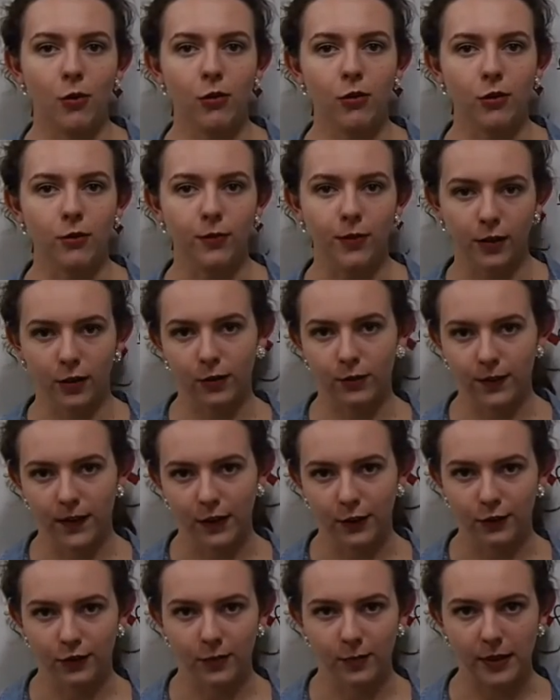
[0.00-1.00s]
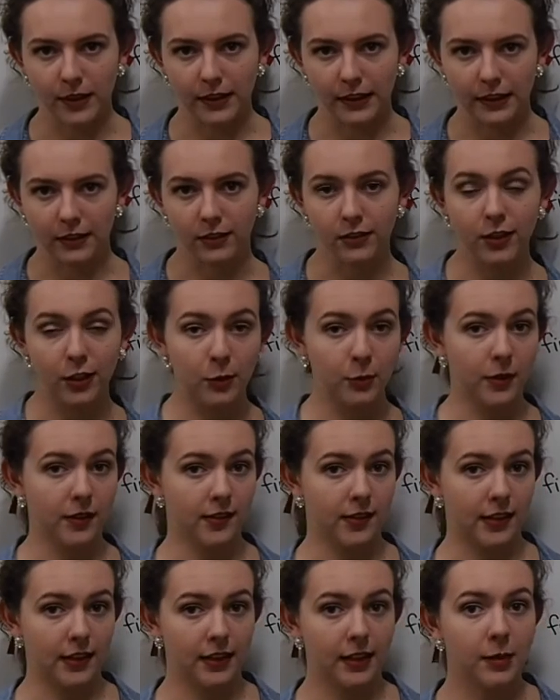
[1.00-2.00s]
order for your finish to be legal, you must
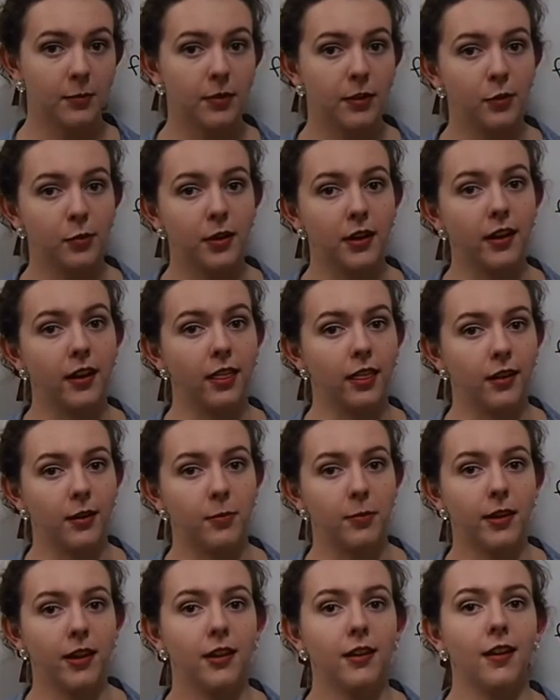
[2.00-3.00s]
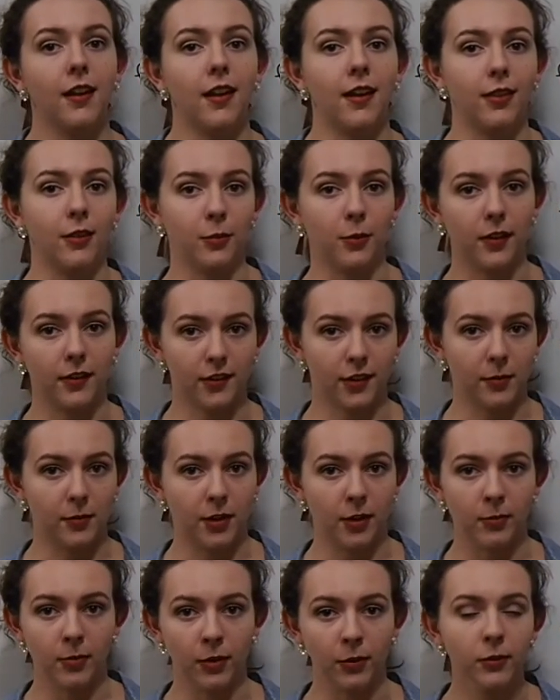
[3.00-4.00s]
sail in between the pin and the race
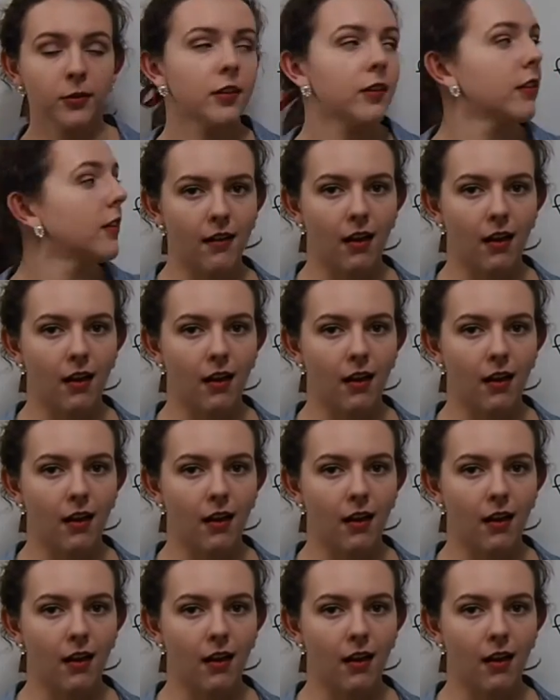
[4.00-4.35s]
committee boat.